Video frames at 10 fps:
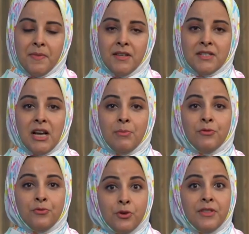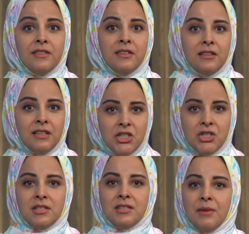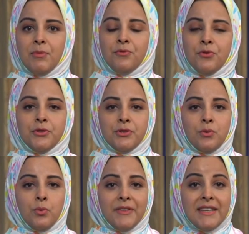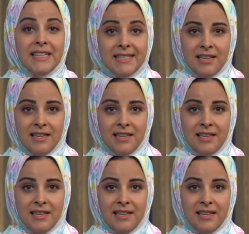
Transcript: the summer fruit, the delicious summer fruit. What is